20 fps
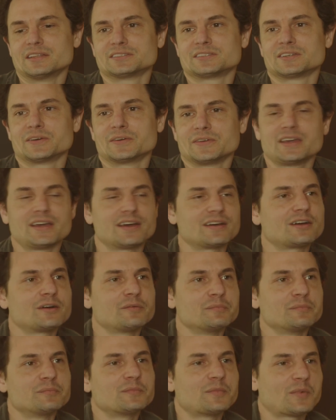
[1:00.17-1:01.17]
so yeah,
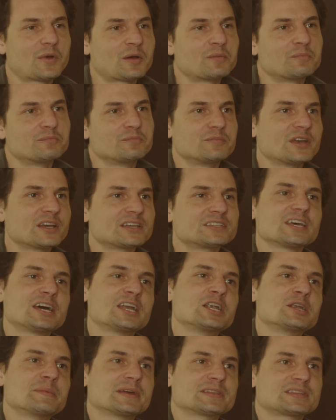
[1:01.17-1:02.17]
I'm I'm
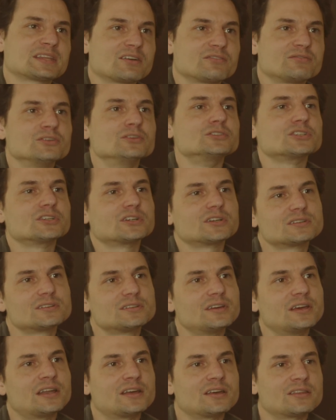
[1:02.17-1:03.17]
excited about that future,
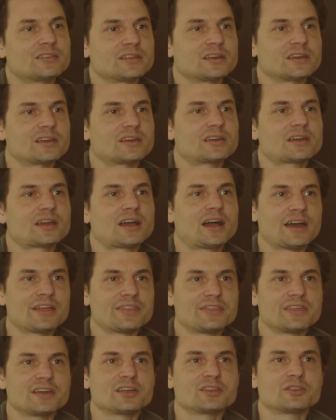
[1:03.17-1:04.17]
and I think Man. I
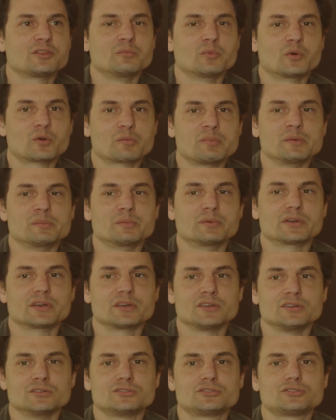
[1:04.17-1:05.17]
think the more people get
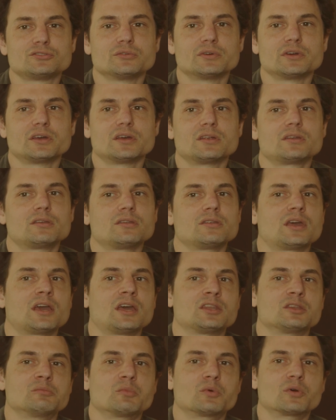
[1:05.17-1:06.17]
used to it,
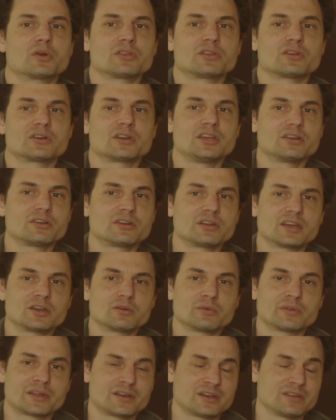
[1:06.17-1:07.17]
and the more they're hearing it
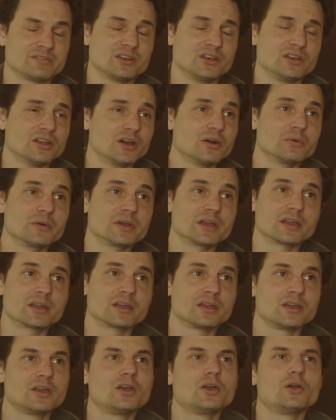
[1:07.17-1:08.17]
without even knowing
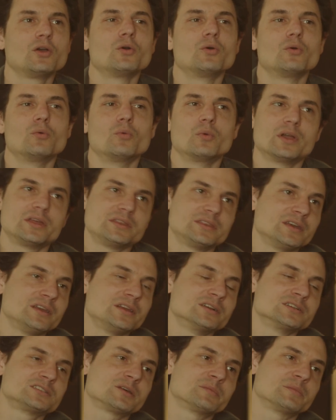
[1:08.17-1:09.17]
exactly when they
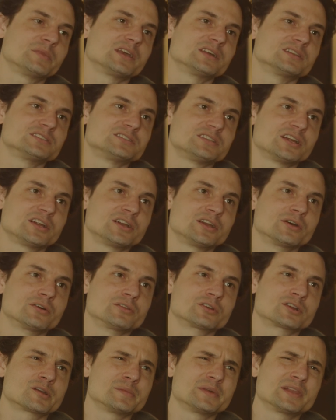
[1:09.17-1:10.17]
hear something in stereo, they're
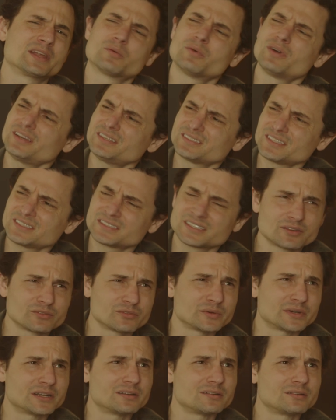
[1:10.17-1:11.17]
gonna be like, why does that sound
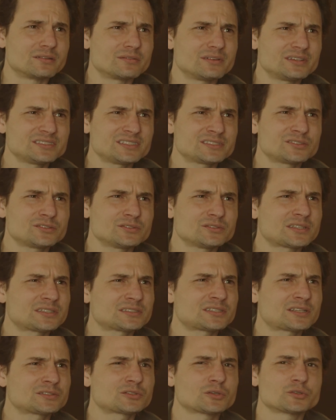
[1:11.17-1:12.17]
weird? Why does that exactly.
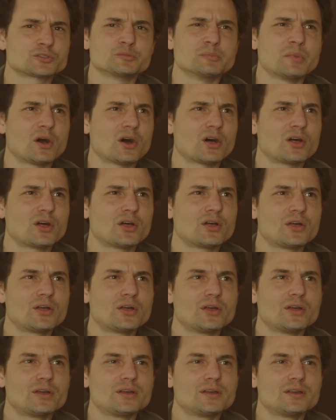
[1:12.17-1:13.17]
sound so small?
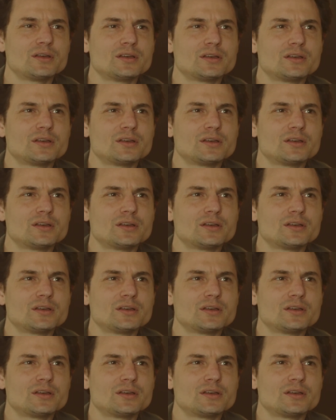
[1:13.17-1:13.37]
Yeah.